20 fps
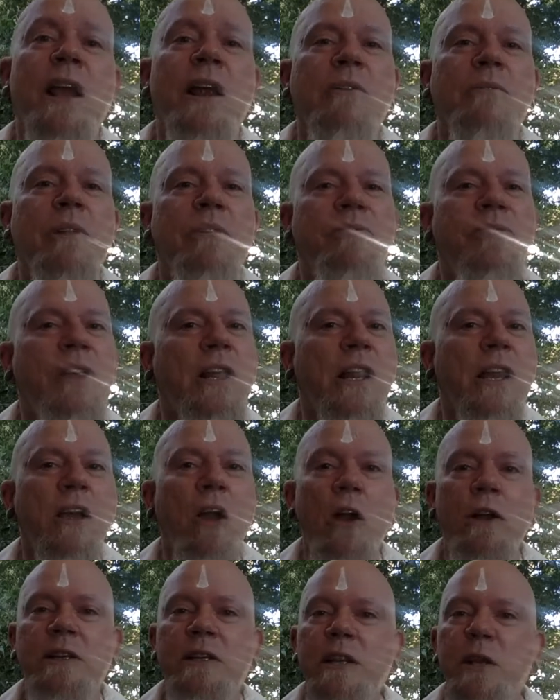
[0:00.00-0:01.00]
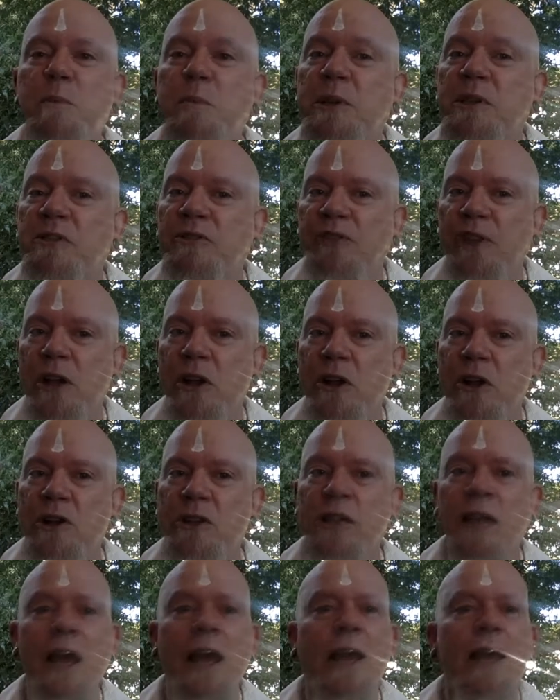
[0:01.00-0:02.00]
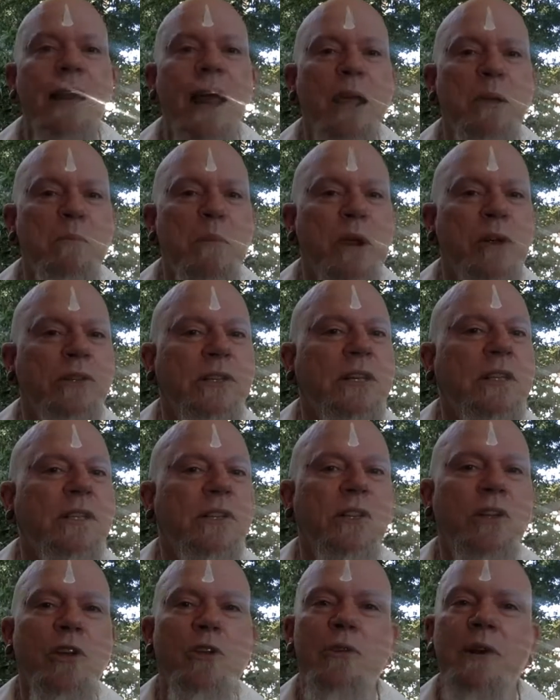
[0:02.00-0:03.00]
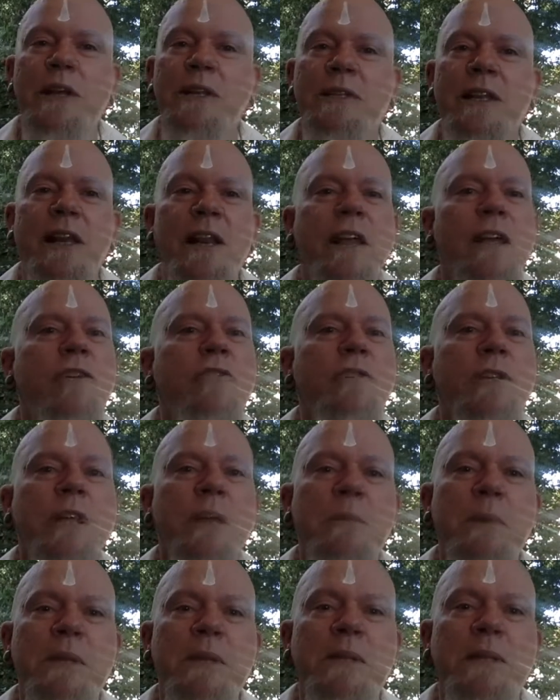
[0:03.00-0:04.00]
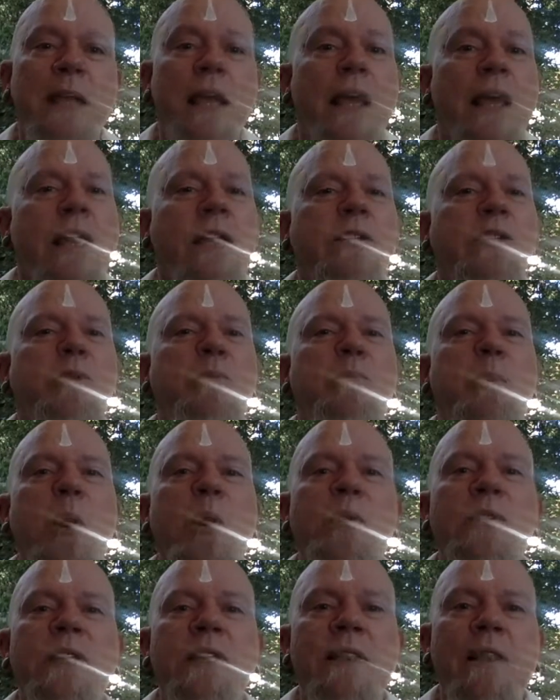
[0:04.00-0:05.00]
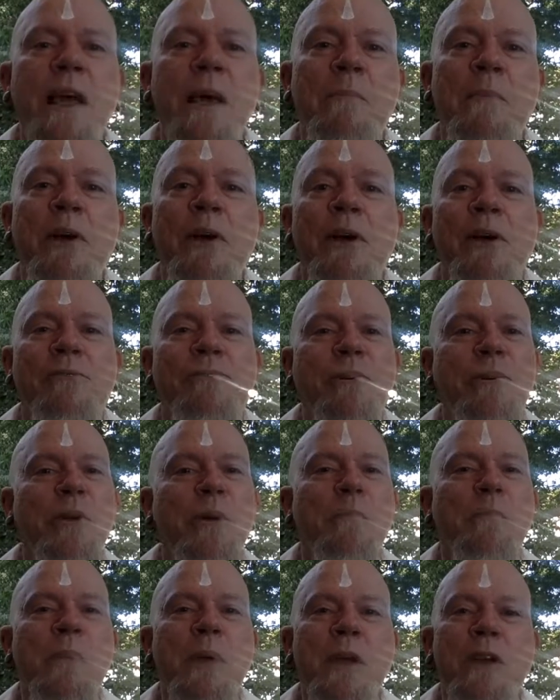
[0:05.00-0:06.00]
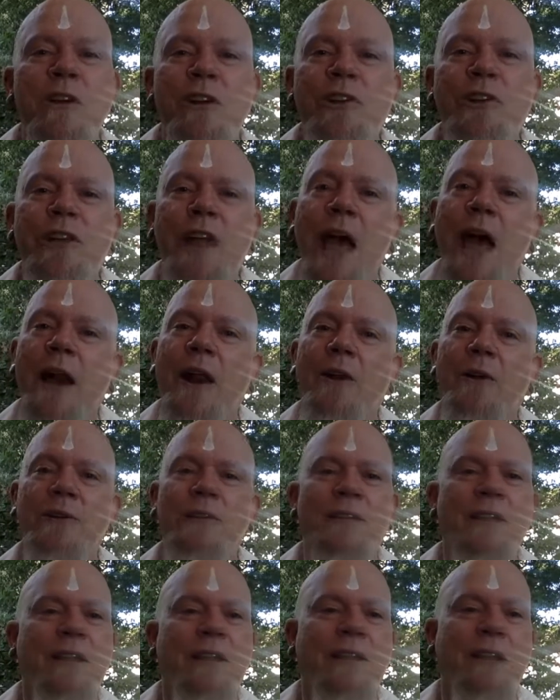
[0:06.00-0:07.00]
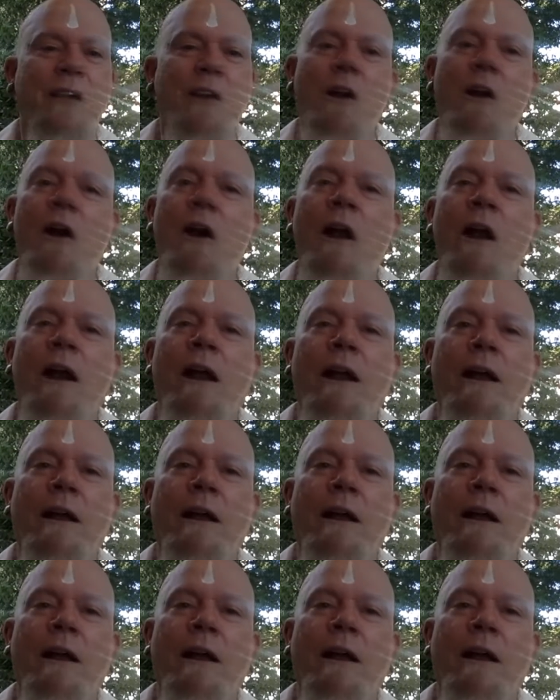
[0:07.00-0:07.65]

revealing our deepest fears, nightmares, insecurities, and inner demons, exposing them for the mere shadows that they are.